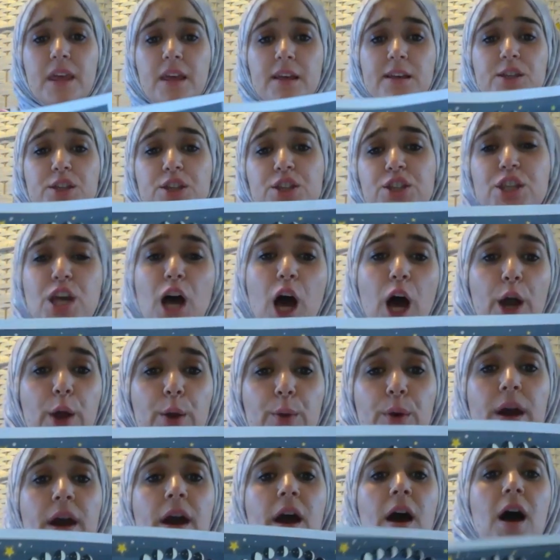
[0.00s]
So
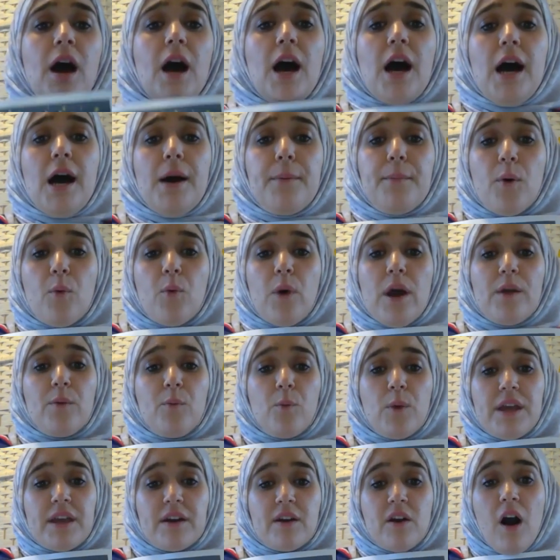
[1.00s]
when
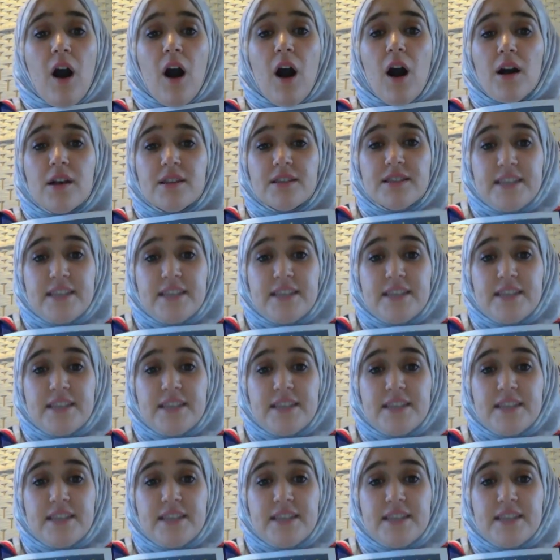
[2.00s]
we can't